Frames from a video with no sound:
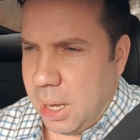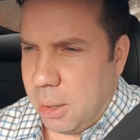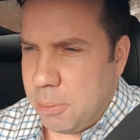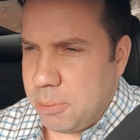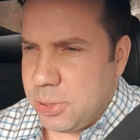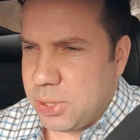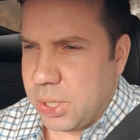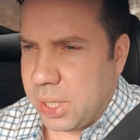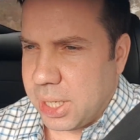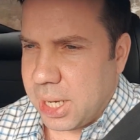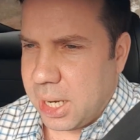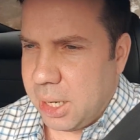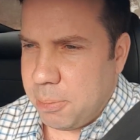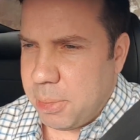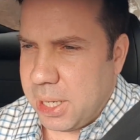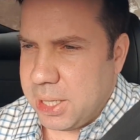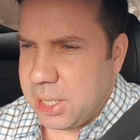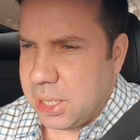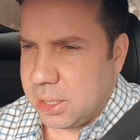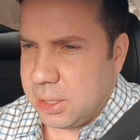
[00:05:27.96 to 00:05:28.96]
So you got to
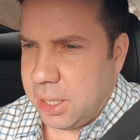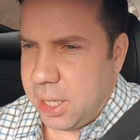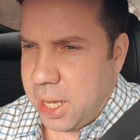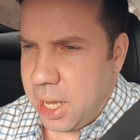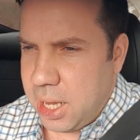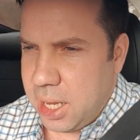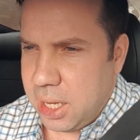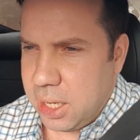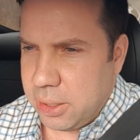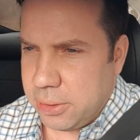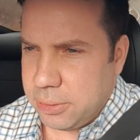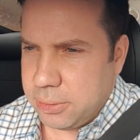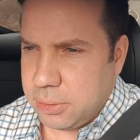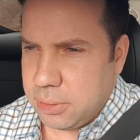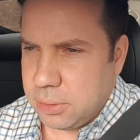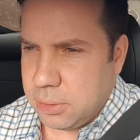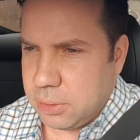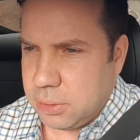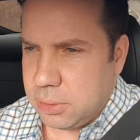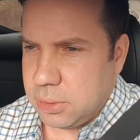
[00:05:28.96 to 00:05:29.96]
basically
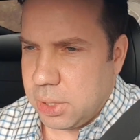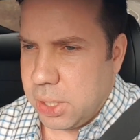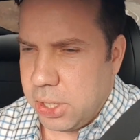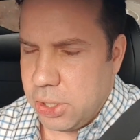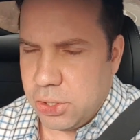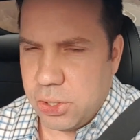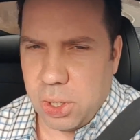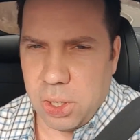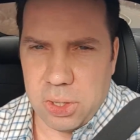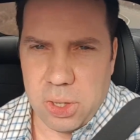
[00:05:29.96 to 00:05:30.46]
control